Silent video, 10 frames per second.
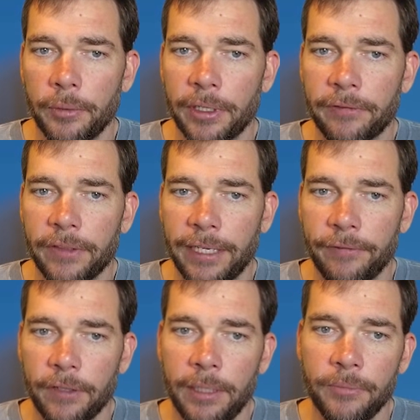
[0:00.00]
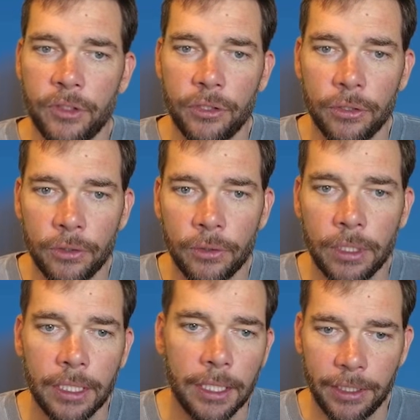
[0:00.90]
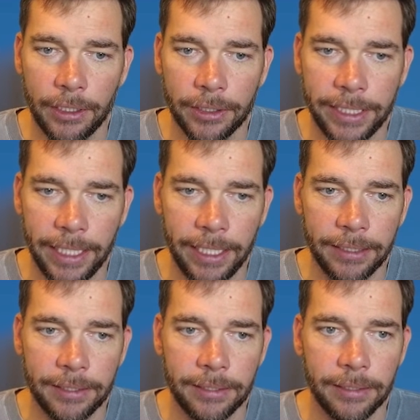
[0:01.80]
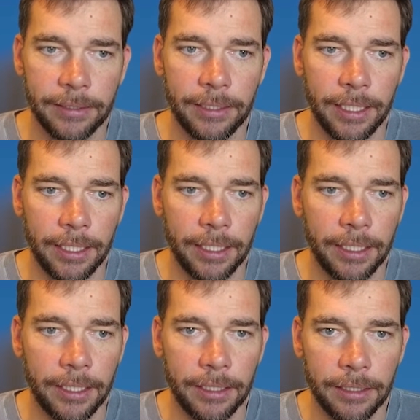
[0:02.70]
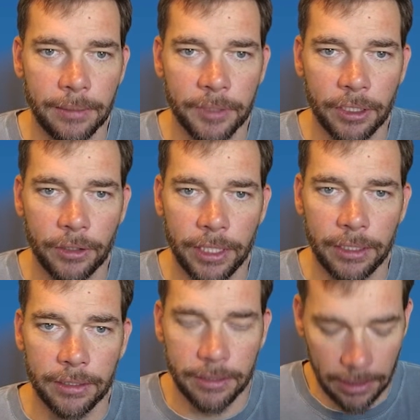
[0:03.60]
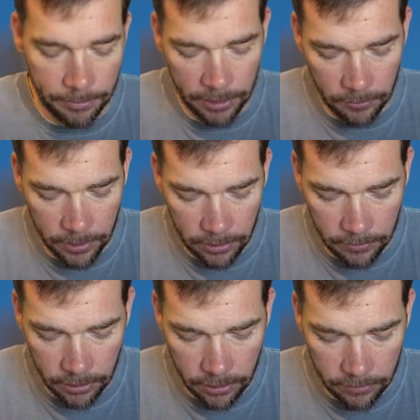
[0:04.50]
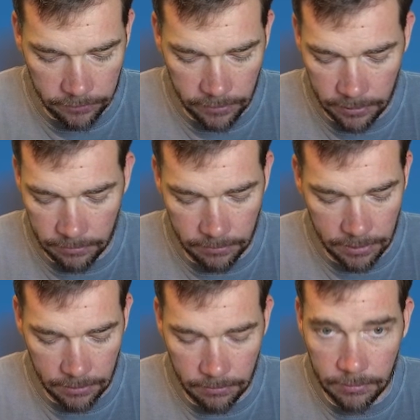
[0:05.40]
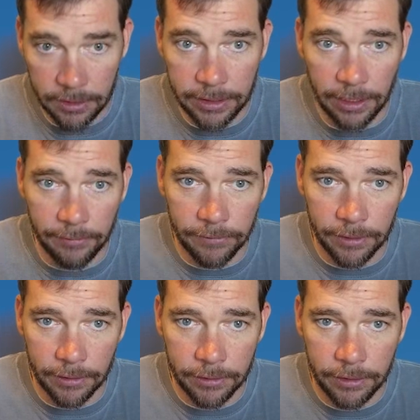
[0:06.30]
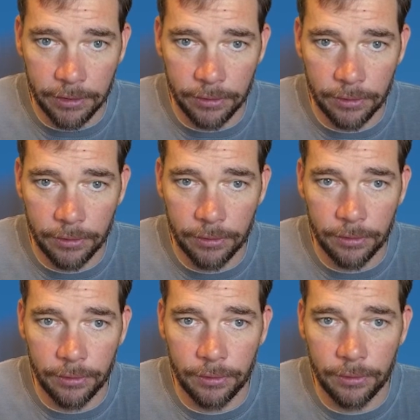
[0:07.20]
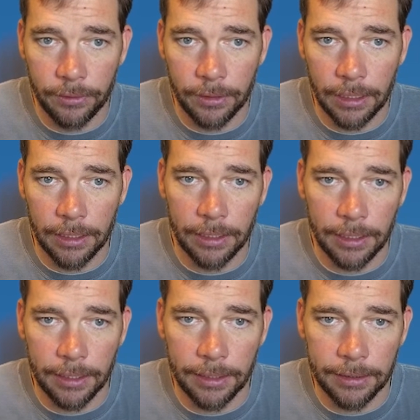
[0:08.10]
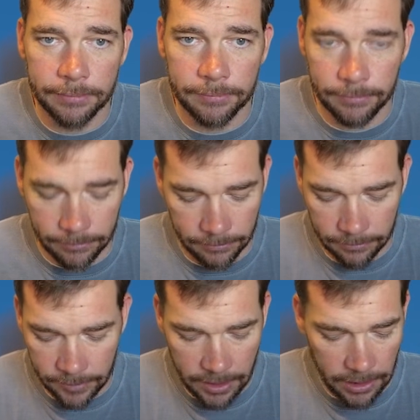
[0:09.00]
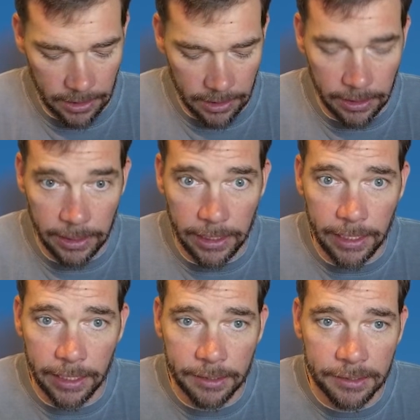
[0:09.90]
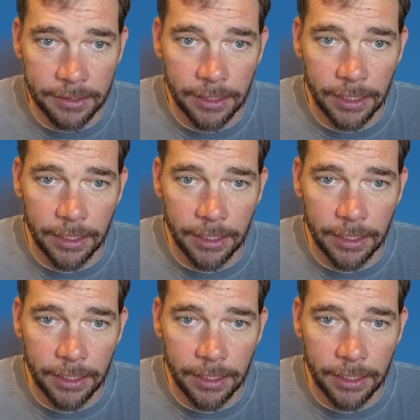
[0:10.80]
you want to fly from, to your date. And I'm going to go ahead and type in one. We'll go from Denver to, say, LAX.